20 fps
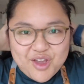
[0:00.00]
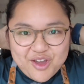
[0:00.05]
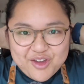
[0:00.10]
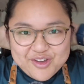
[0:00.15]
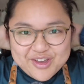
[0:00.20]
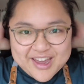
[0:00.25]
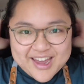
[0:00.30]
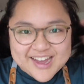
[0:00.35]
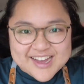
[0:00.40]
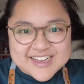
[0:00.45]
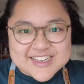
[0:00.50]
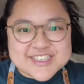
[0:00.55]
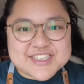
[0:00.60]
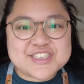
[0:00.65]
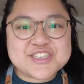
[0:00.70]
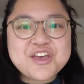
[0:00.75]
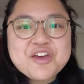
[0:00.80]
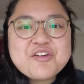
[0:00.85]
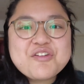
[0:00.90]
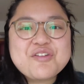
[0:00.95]
Okay,
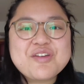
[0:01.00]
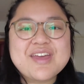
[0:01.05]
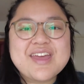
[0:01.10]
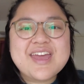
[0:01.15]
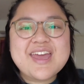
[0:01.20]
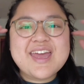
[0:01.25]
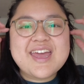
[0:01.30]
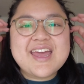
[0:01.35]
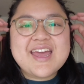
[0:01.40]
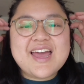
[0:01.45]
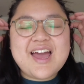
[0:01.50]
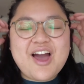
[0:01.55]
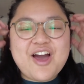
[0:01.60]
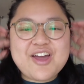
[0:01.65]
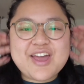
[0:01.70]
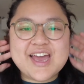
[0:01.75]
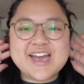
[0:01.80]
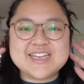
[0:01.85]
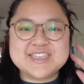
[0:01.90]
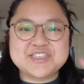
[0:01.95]
so
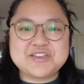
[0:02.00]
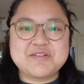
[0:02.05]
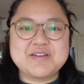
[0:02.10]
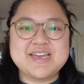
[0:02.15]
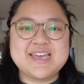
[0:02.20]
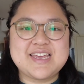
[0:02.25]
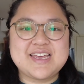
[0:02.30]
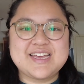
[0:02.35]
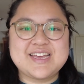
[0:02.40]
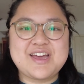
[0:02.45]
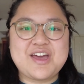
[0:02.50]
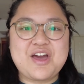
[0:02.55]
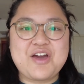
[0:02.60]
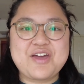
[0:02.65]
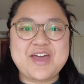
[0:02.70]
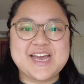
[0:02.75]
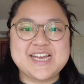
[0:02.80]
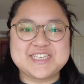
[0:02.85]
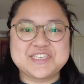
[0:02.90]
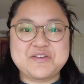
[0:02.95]
okay, so
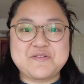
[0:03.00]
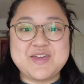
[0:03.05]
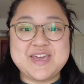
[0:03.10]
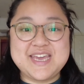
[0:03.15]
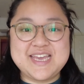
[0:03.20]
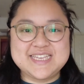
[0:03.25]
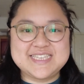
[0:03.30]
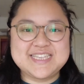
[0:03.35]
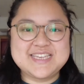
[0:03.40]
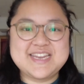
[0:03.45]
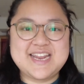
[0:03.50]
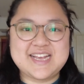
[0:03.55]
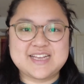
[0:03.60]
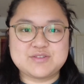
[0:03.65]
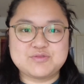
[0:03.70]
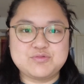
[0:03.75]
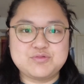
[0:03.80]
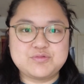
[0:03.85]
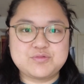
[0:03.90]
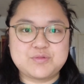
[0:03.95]
Okay, so it is the next.
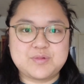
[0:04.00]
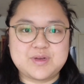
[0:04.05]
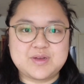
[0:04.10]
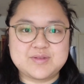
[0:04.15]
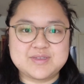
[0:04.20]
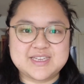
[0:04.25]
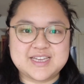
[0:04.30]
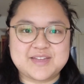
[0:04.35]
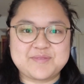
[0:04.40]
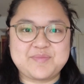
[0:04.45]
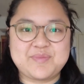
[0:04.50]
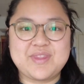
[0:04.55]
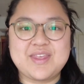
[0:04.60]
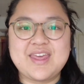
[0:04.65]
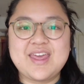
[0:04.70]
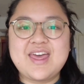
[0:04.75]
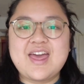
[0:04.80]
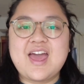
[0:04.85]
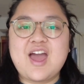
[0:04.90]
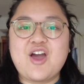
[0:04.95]
Oh, one second.
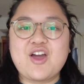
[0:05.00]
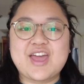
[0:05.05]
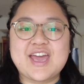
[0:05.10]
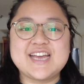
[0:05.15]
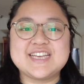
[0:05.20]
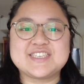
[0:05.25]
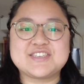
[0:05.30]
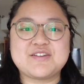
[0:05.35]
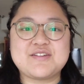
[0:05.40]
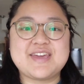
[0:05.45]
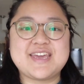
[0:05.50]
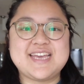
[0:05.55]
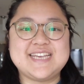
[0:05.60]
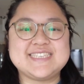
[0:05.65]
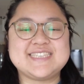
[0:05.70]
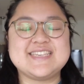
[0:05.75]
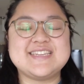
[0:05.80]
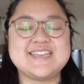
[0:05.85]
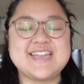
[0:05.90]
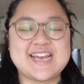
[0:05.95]
Okay, so it is
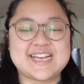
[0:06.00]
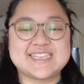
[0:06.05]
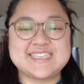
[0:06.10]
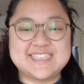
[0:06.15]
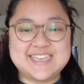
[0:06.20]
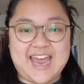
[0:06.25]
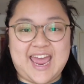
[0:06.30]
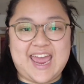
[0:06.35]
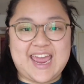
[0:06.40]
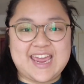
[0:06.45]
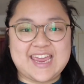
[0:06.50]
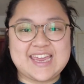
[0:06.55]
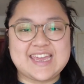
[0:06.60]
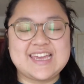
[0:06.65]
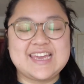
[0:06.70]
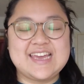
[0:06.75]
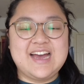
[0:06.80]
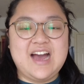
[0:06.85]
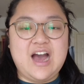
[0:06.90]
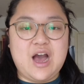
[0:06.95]
the next day.
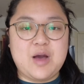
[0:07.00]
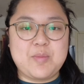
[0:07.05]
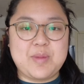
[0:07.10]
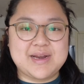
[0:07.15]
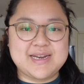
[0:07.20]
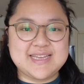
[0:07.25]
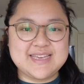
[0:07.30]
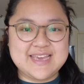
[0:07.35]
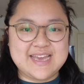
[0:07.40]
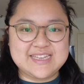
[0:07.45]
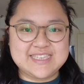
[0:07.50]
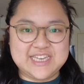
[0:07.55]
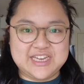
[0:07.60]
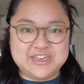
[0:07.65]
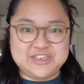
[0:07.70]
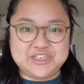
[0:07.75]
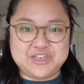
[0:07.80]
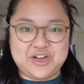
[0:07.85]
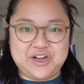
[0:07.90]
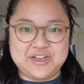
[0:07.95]
Um, I didn't get a
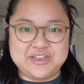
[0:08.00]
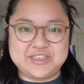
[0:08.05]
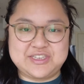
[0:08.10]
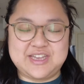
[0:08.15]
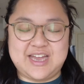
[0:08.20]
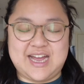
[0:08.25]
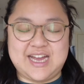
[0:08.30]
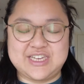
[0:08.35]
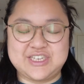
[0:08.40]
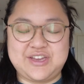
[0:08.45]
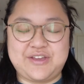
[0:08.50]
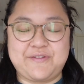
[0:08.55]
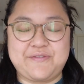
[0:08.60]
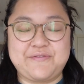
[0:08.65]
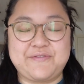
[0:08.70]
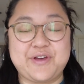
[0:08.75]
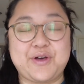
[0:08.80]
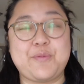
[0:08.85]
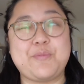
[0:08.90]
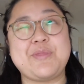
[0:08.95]
chance to actually
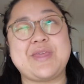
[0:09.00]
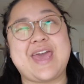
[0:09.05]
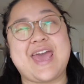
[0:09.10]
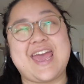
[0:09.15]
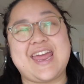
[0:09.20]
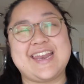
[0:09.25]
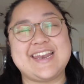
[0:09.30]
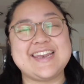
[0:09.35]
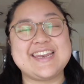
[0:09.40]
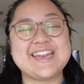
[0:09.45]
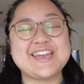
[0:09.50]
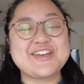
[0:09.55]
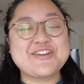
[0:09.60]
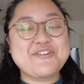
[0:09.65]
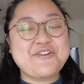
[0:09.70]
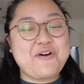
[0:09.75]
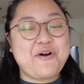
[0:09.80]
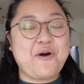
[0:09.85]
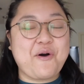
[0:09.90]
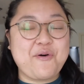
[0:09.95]
film the ending
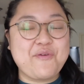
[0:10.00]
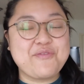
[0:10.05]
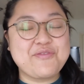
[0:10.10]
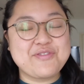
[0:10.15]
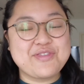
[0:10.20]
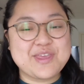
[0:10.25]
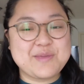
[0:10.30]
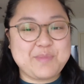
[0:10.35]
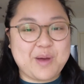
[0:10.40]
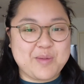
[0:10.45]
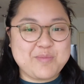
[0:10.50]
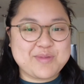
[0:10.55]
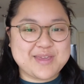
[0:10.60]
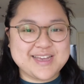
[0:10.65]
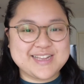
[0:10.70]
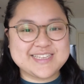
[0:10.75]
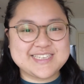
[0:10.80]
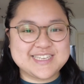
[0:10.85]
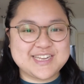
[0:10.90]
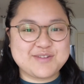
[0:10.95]
of the
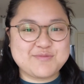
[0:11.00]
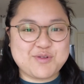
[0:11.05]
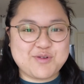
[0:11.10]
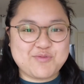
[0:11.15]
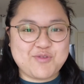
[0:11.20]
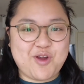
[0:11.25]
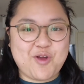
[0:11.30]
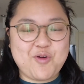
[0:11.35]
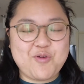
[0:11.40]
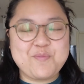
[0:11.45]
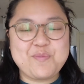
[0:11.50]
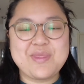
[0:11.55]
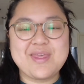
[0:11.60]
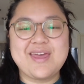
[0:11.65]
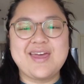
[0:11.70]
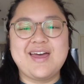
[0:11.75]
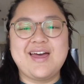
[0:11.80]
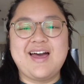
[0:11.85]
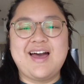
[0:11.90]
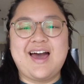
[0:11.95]
pumpkin cinnamon roll,
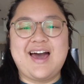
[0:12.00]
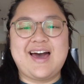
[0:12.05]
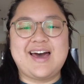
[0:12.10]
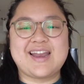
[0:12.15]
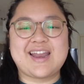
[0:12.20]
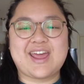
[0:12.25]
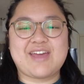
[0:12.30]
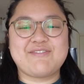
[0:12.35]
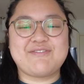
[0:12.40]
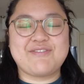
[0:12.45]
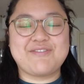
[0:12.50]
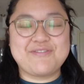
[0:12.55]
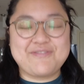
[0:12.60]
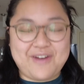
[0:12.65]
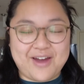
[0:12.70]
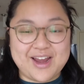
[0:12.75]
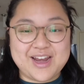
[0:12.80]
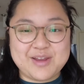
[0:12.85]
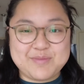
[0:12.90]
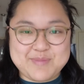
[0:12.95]
and I've
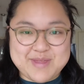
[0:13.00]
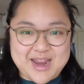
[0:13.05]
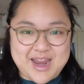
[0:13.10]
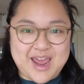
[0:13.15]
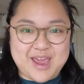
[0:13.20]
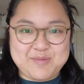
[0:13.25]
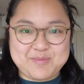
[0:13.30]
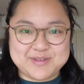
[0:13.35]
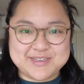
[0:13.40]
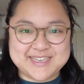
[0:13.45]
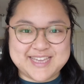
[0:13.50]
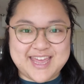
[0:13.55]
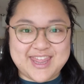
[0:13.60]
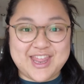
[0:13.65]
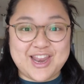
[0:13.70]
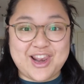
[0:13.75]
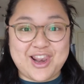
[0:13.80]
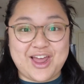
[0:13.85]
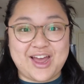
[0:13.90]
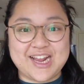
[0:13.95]
finally been able to get
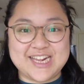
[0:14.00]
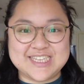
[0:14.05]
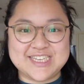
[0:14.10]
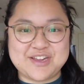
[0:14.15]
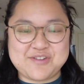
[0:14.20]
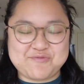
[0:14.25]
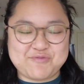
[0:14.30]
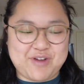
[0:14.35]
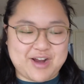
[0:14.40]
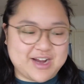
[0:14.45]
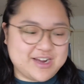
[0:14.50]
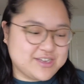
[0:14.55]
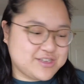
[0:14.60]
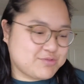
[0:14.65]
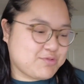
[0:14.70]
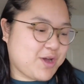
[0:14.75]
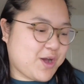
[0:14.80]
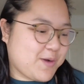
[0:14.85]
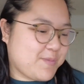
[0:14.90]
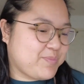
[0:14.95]
the lighting right as
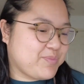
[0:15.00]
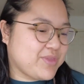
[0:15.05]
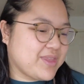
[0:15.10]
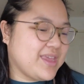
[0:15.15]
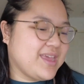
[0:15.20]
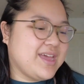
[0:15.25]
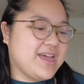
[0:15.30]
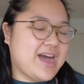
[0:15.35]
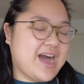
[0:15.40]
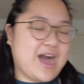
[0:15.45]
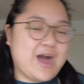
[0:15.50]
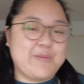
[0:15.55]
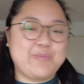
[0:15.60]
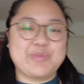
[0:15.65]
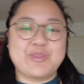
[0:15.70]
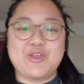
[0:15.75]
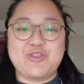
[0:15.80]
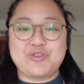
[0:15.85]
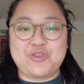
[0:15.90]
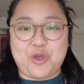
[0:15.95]
well. Um,
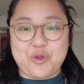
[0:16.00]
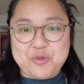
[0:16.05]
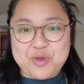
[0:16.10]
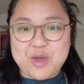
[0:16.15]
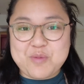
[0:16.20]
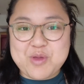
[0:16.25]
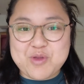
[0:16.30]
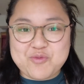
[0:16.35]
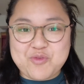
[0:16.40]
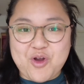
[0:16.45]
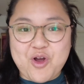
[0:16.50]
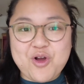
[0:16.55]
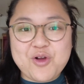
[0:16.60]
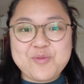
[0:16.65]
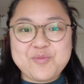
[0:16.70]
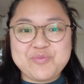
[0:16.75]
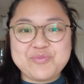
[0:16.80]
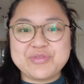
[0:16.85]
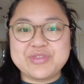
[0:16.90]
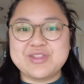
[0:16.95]
don't get me
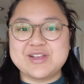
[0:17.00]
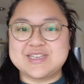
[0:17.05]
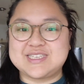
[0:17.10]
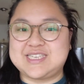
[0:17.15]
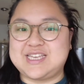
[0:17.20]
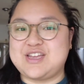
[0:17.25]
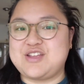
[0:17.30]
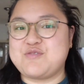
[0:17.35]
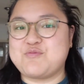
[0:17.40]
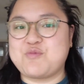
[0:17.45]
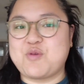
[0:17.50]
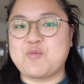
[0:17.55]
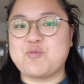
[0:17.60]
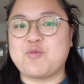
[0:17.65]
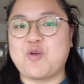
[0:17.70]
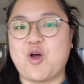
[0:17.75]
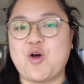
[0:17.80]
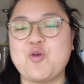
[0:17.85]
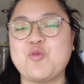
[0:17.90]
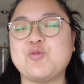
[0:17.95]
wrong, the cinnamon
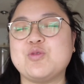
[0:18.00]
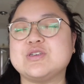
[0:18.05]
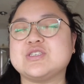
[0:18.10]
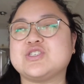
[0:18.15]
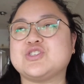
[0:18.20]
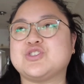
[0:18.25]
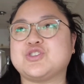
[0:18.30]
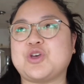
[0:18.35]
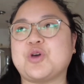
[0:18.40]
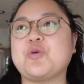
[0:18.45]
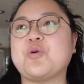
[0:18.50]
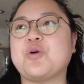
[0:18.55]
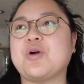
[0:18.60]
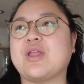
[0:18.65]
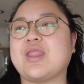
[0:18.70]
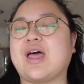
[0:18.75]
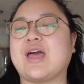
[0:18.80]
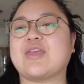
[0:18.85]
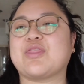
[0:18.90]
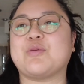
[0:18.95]
roll was so
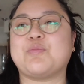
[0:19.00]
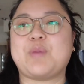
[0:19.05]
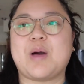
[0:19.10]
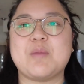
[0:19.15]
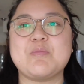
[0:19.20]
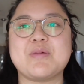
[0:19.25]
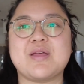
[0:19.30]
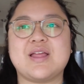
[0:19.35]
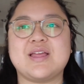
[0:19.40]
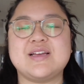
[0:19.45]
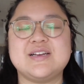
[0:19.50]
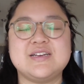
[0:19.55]
like the pump